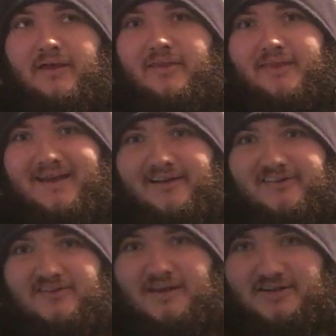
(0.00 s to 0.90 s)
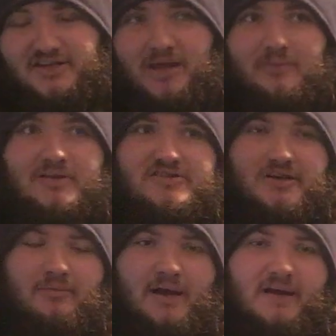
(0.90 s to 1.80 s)
then the NXT
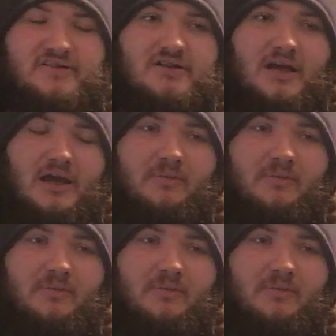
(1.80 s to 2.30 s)
Championship match